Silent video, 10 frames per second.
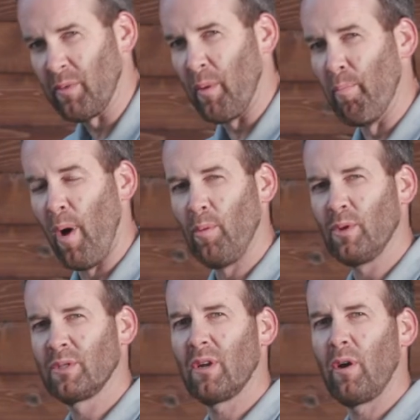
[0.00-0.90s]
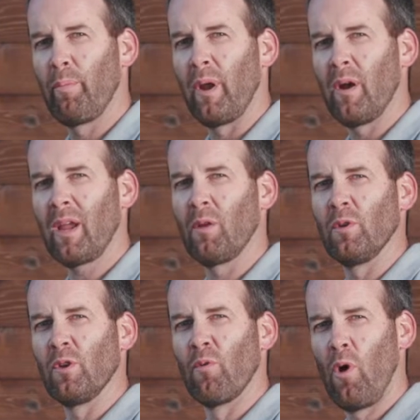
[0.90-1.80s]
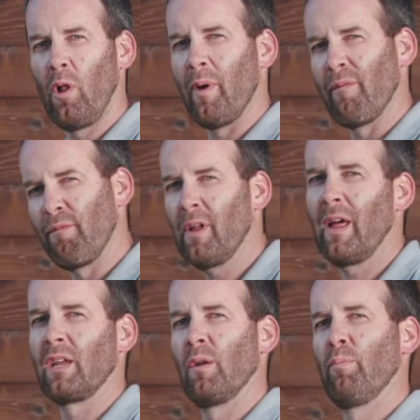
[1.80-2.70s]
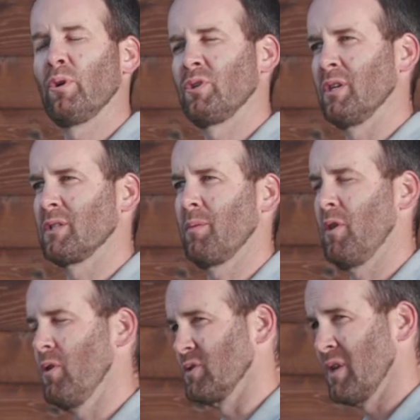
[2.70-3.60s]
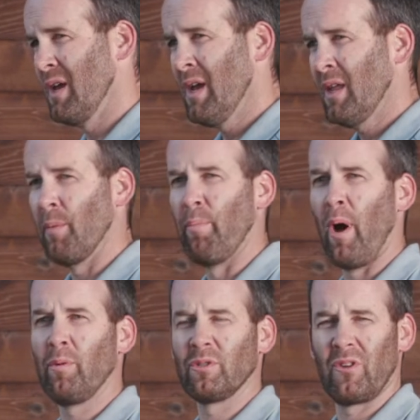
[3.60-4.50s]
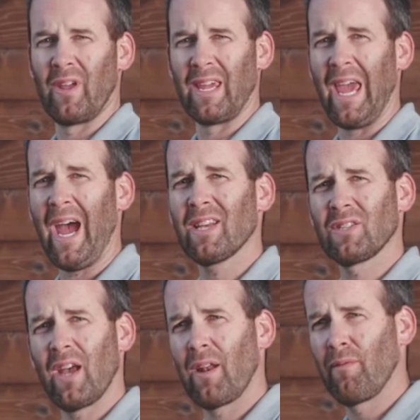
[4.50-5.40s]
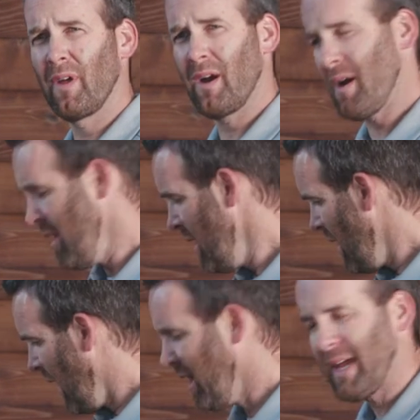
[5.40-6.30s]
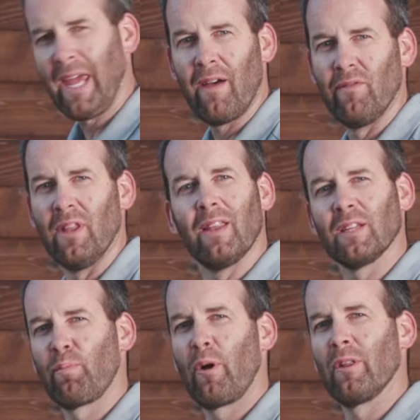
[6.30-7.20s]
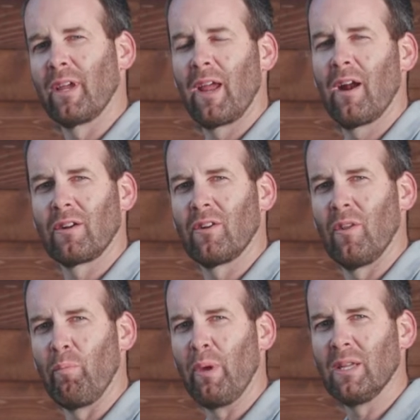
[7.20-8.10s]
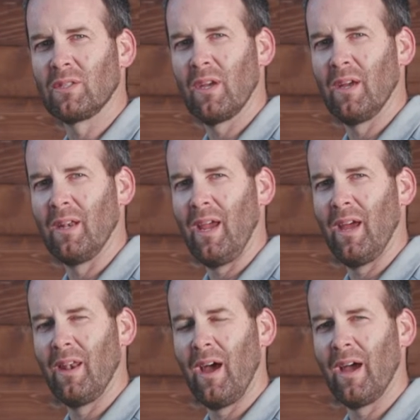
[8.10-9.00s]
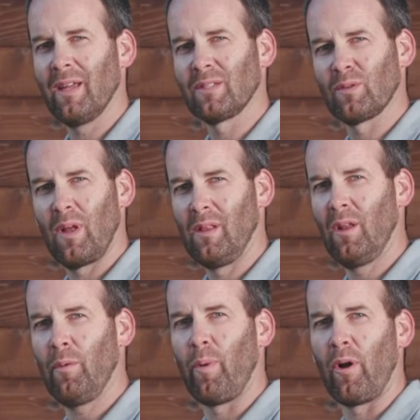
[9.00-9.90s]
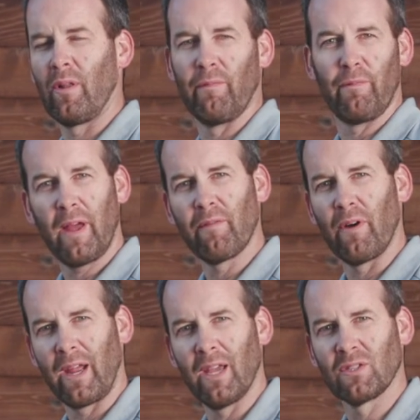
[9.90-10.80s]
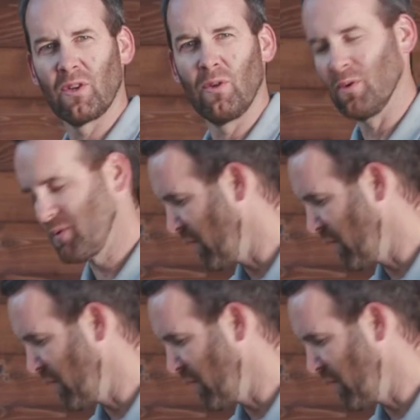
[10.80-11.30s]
of the bubbles that are appearing, and when you roll them, I feel like you're pushing some of the bubbles or the gas out of there. I like having that. That's part of the character of the pizza, and it's a little part of the flavor, I guess, too, as